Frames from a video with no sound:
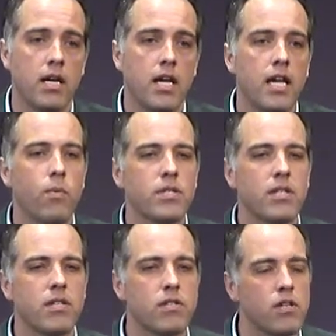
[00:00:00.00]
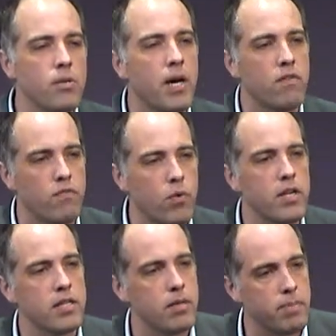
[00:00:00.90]
He wasn't concerned about
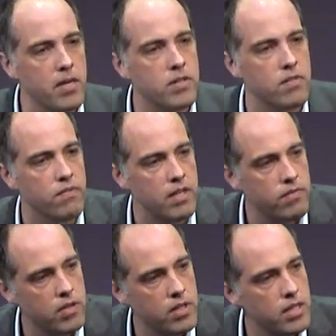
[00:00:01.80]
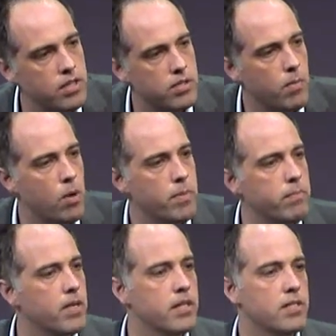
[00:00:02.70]
avoiding the appearance of evil in this moment
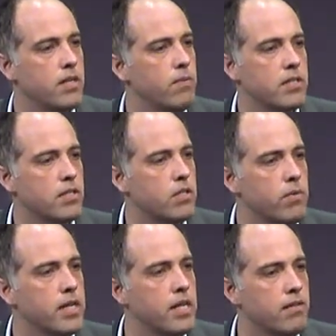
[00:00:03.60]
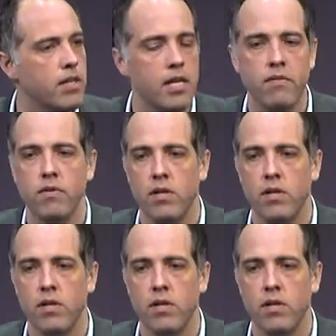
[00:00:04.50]
because he wasn't doing anything evil.